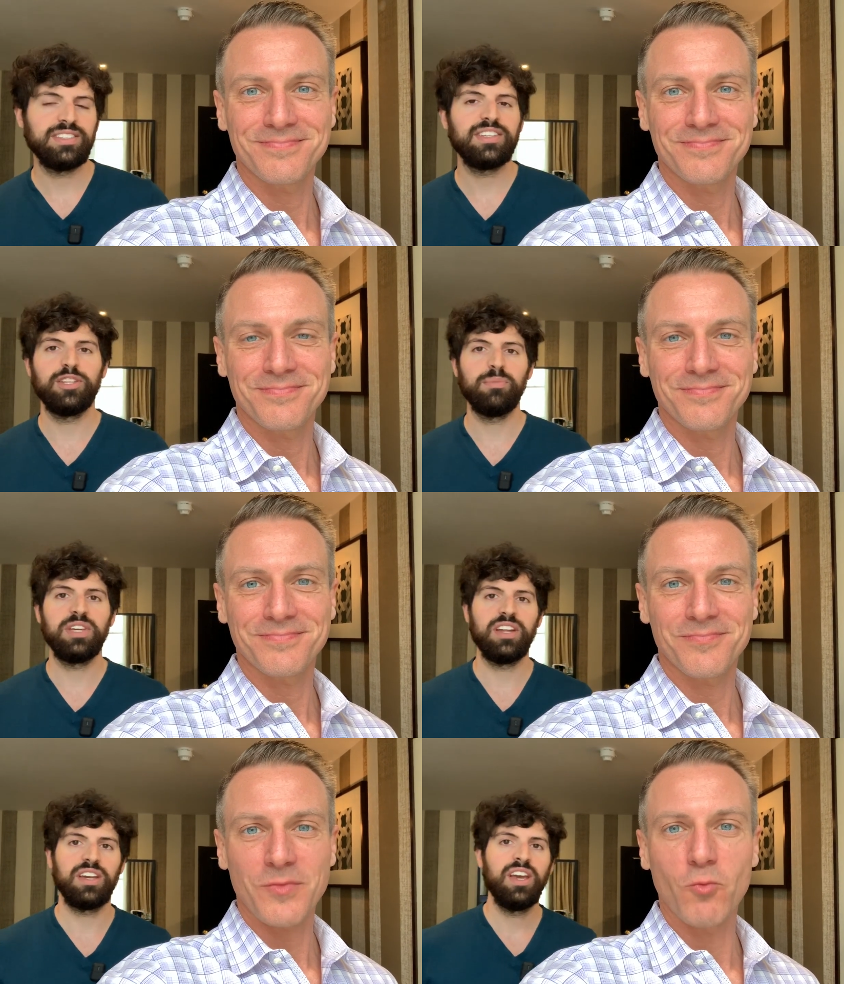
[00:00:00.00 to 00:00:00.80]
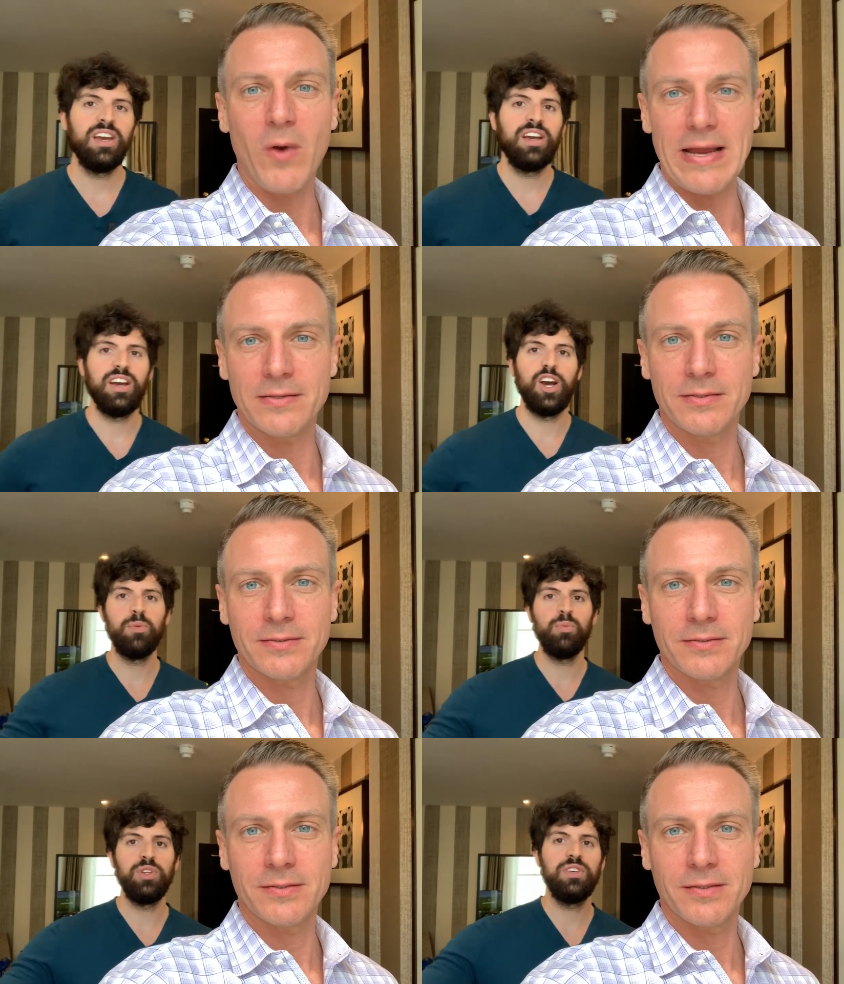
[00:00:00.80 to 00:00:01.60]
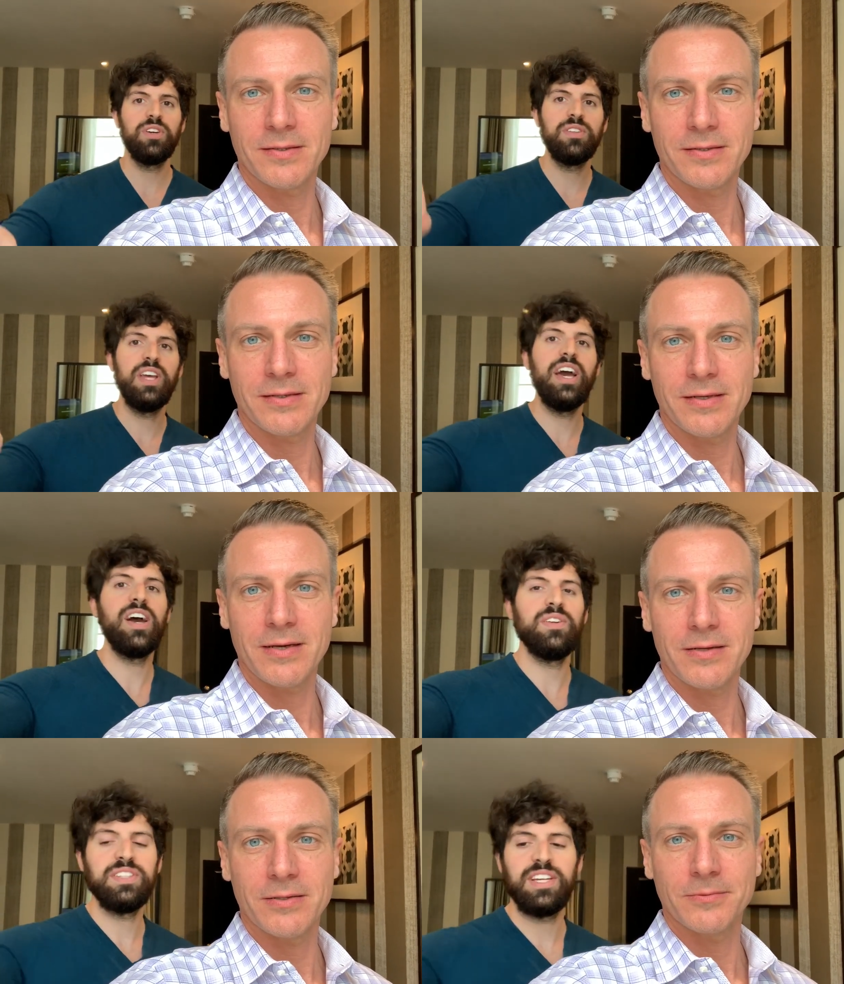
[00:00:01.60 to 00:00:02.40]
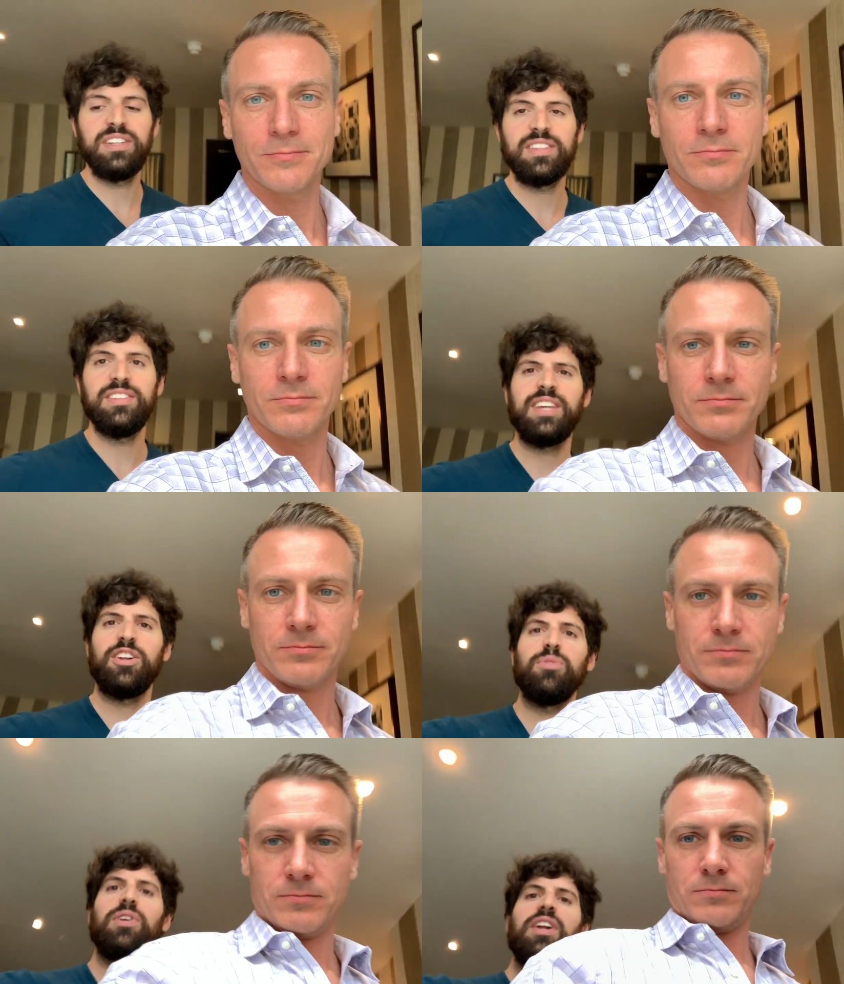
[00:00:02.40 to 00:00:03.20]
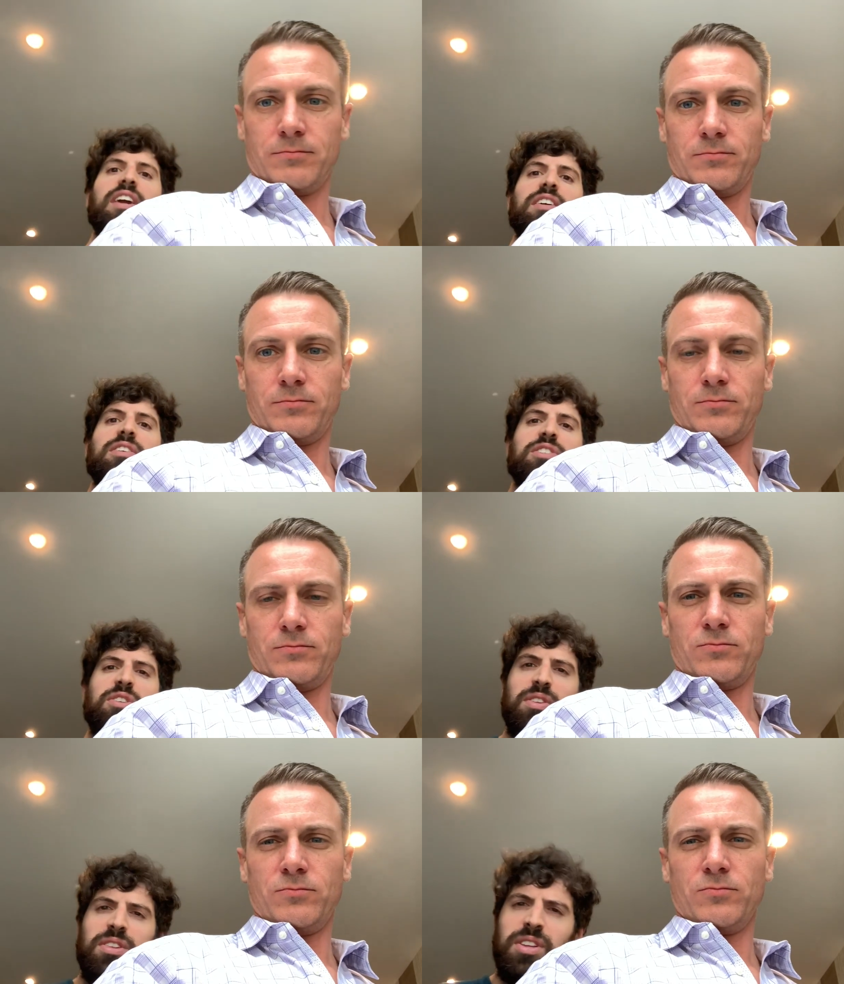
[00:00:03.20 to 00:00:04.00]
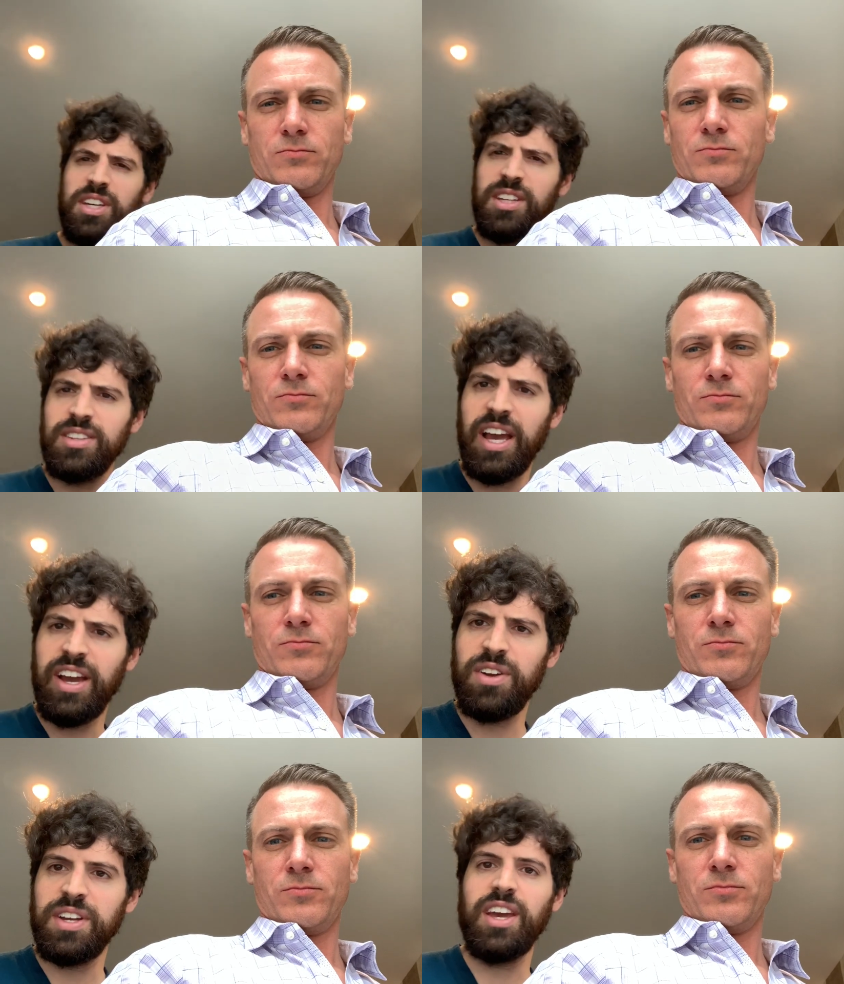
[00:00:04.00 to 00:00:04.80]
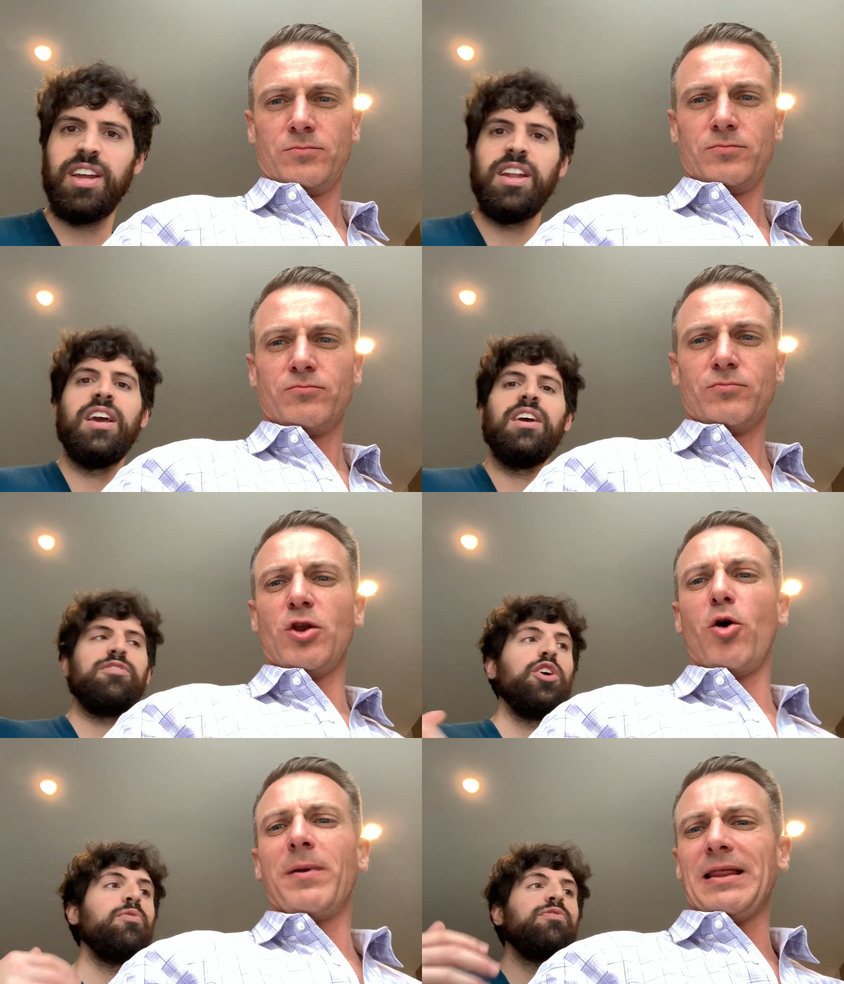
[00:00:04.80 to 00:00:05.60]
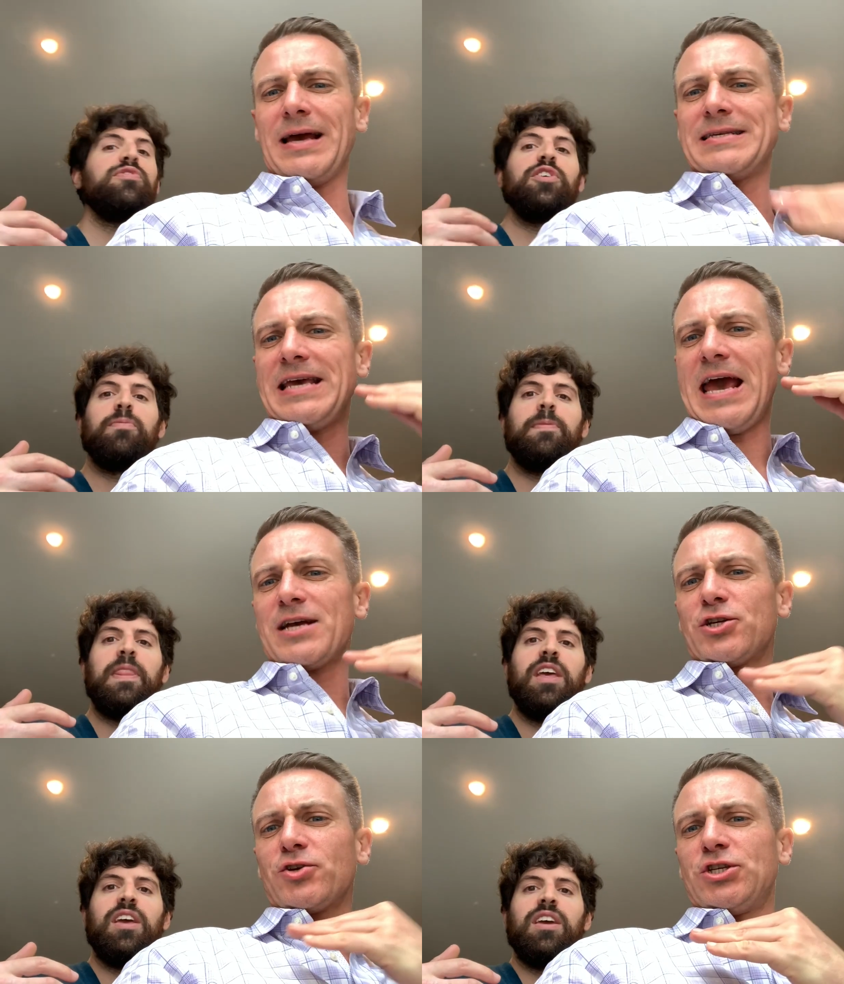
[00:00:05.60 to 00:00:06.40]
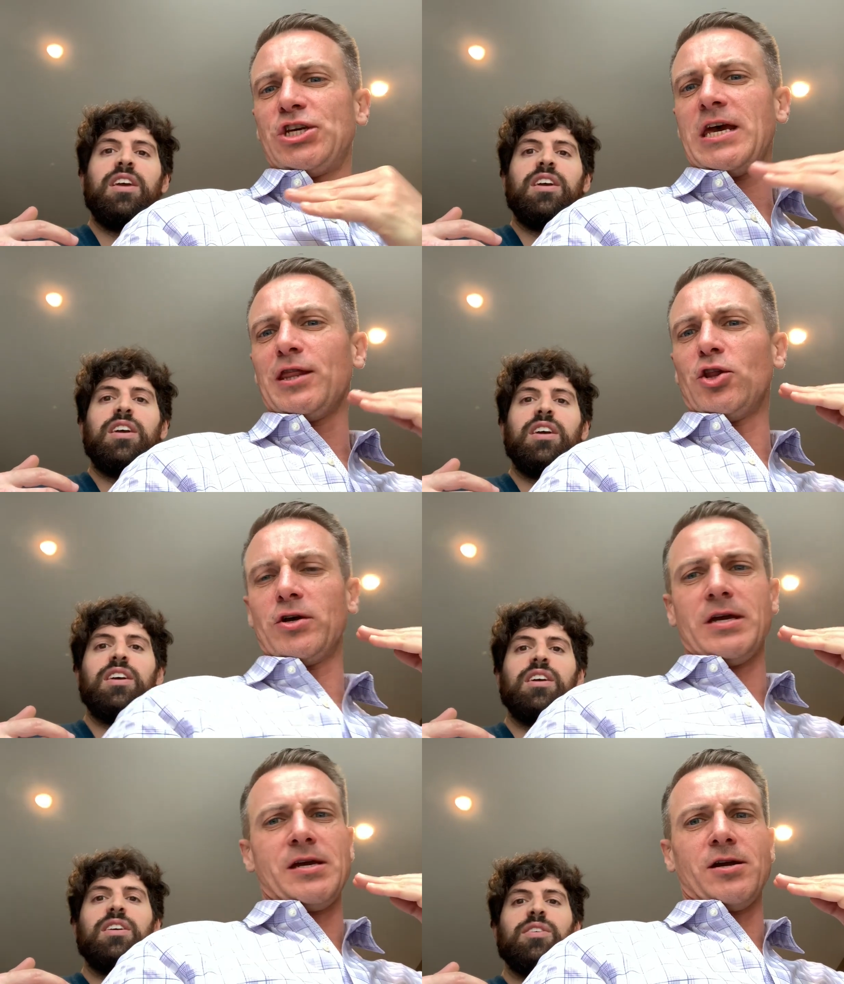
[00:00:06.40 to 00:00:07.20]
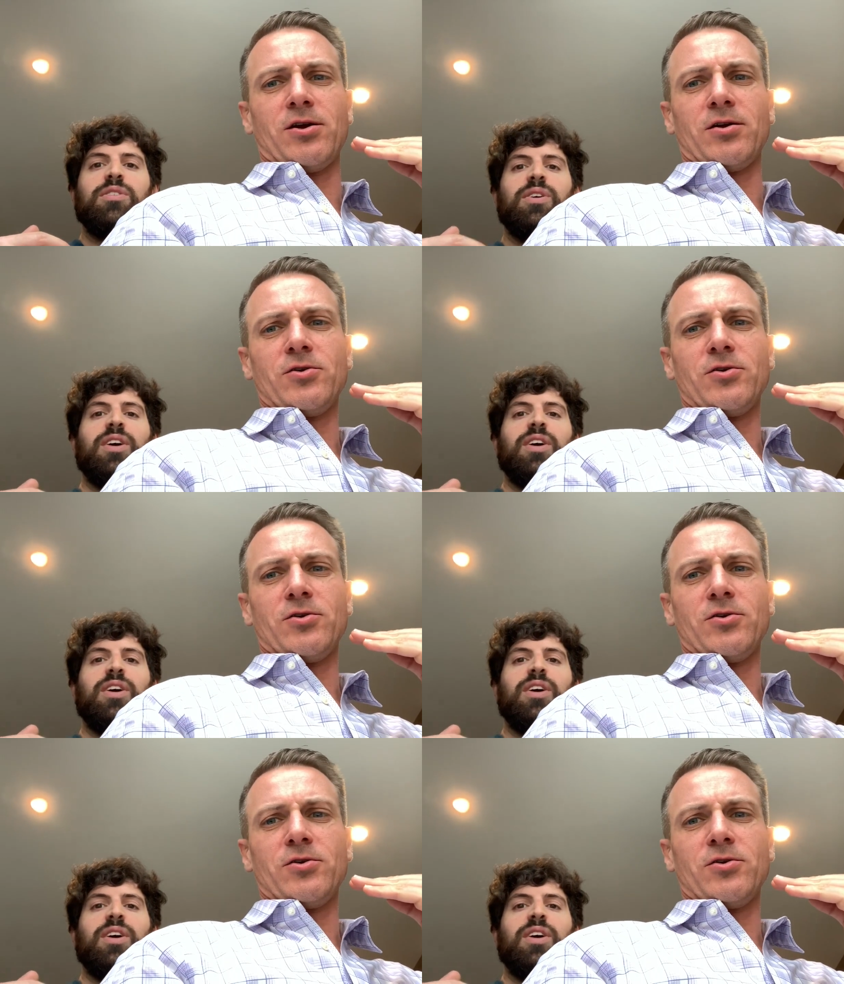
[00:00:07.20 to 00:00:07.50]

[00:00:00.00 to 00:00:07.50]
Speaker 1: skit in the beginning. Right. Um, when you go down, you tend to get these kind of weird angles. You're looking down again. Film, Nobody likes film. the
Speaker 2: extra chin look here.